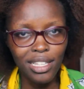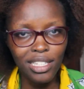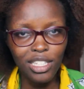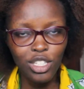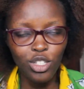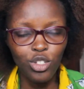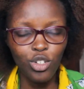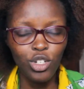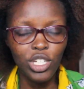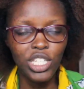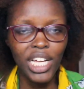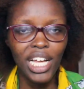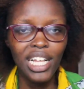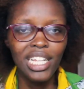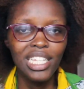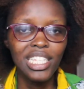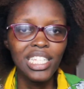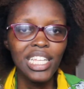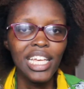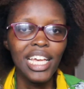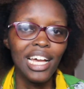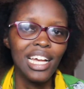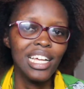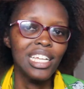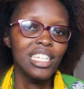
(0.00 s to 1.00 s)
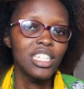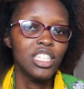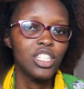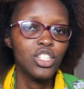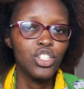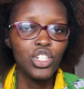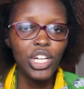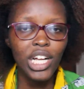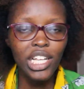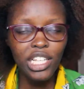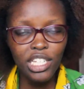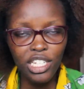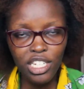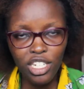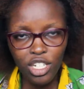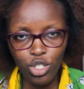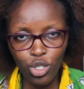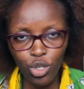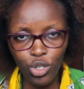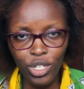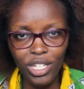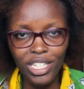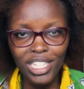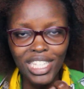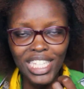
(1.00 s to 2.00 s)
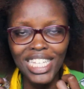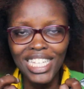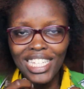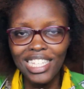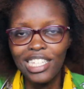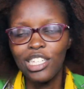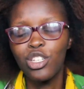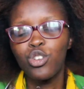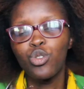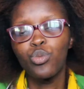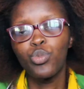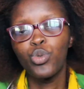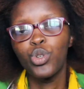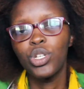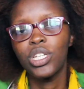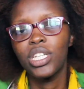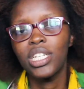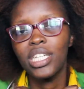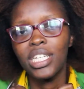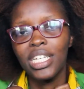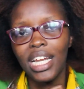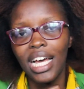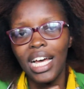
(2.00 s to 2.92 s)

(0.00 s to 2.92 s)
your child's hair is stretched, so it's easy to put it in